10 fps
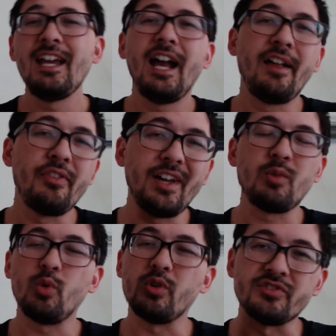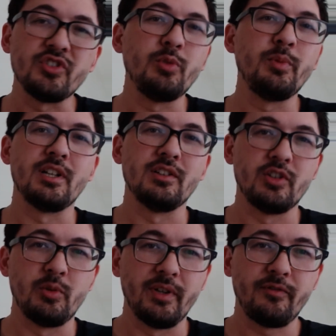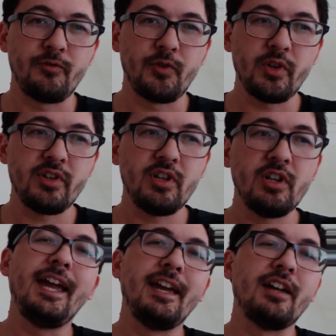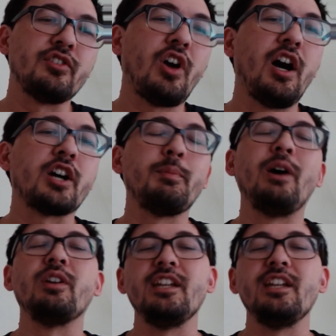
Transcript: And then we'll zoom in a little bit further and talk about